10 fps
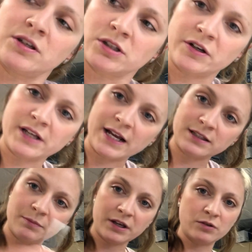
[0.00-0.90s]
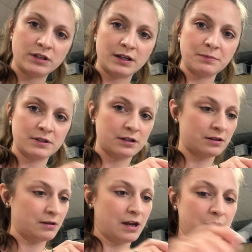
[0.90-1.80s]
So you take some Q-tips.
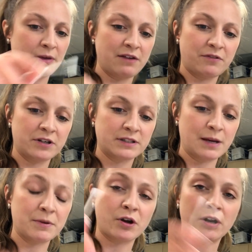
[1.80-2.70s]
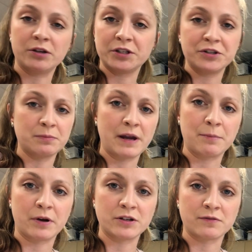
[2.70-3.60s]
In my first step, you could also use a
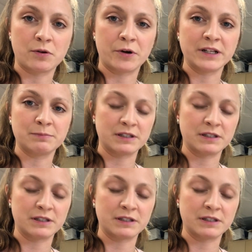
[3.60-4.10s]
paintbrush, of course,